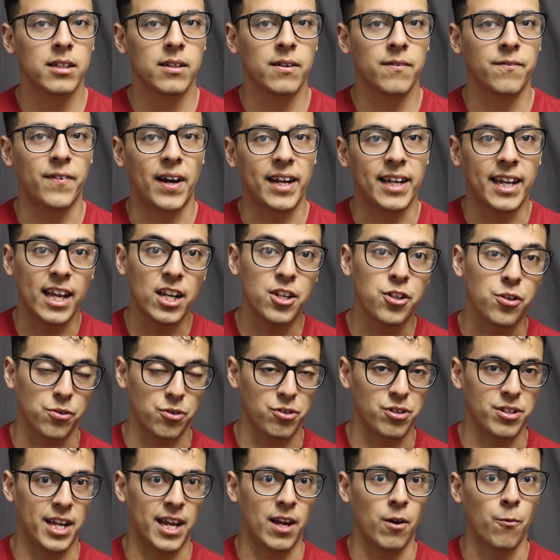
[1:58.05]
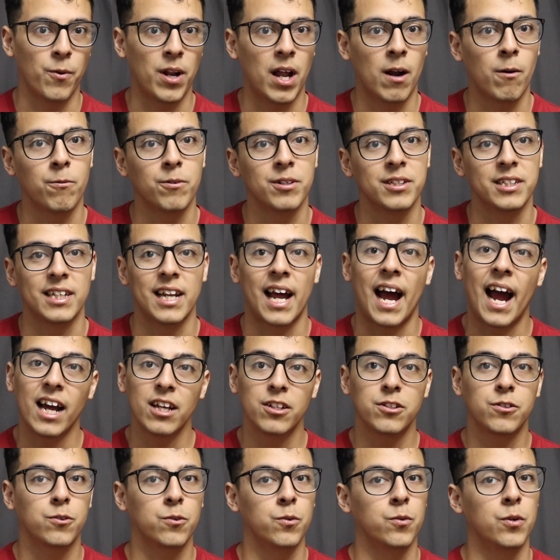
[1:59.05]
financial state. When I was in high
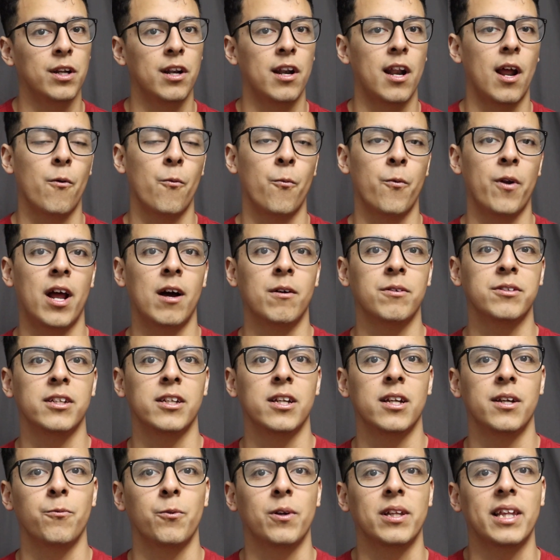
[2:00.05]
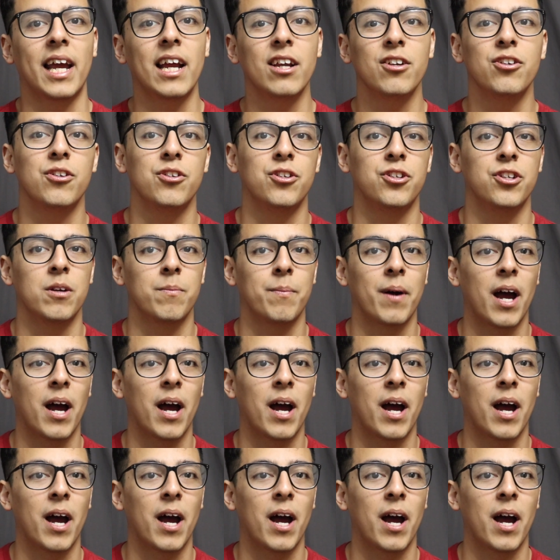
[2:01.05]
school and when I was in a relationship,